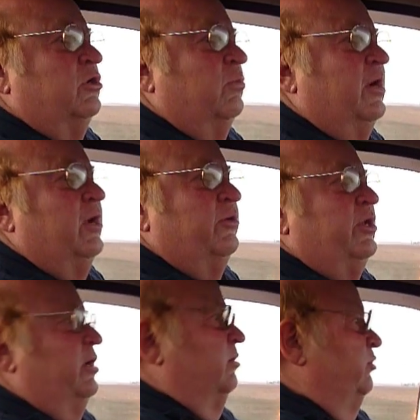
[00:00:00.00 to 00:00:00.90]
If you look
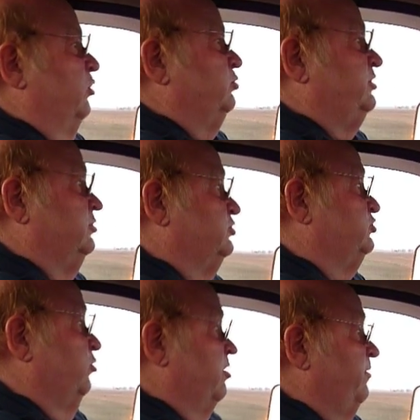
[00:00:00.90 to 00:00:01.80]
around here, no-till
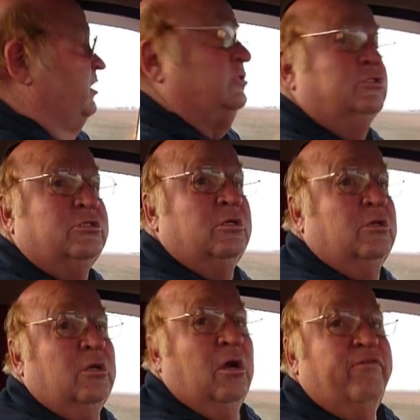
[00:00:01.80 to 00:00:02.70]
soybeans
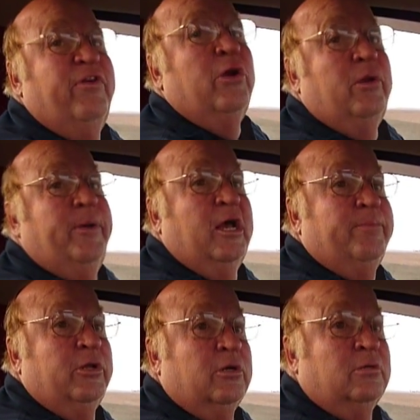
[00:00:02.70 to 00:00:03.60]
are very
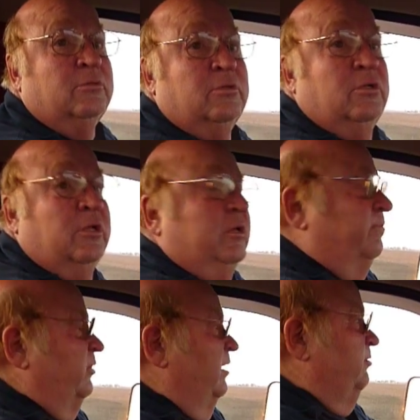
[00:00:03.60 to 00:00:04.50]
popular,
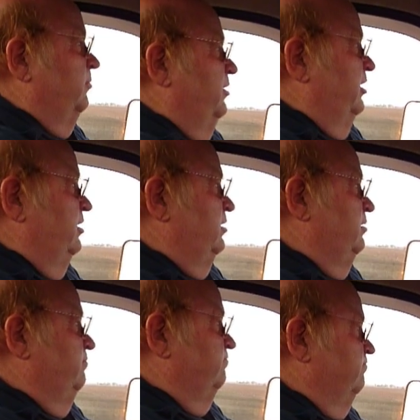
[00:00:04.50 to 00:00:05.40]
probably
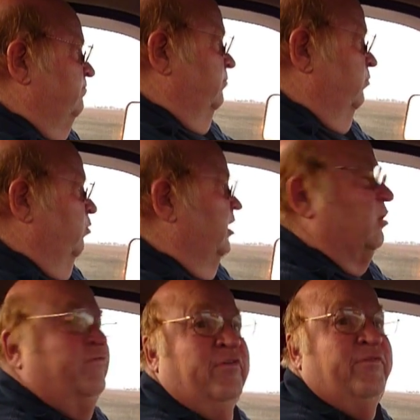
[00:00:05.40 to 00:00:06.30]
well
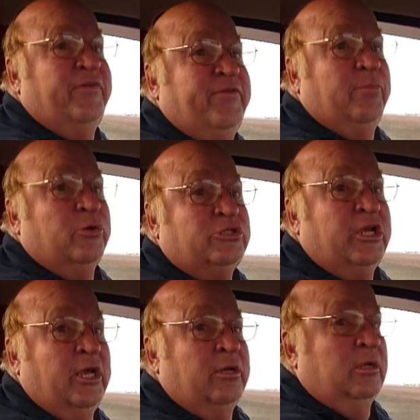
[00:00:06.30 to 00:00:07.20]
over
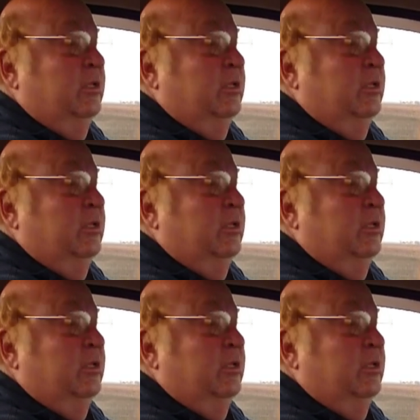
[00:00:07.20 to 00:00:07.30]
50%.